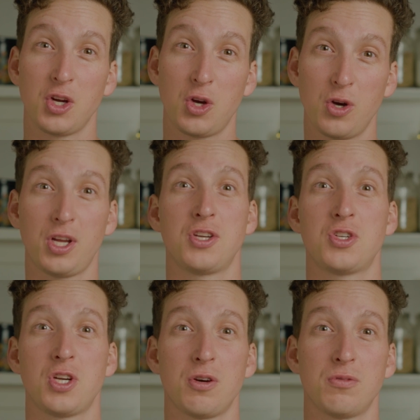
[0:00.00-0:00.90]
cooking
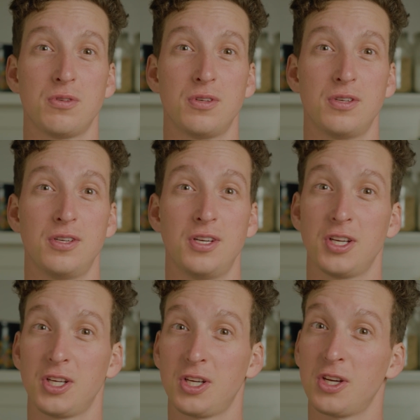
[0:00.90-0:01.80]
show,
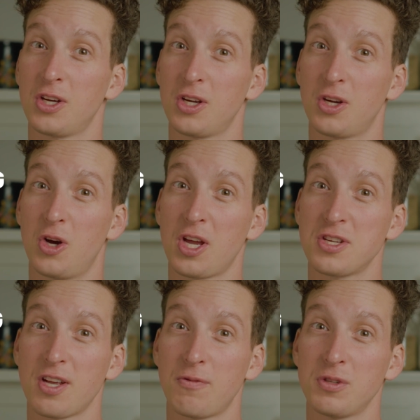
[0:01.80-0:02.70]
Cooking
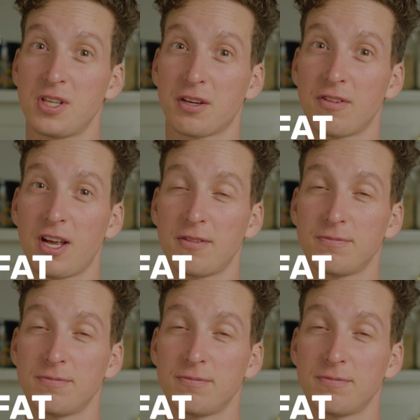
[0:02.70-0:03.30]
Stuff with Duck Fat.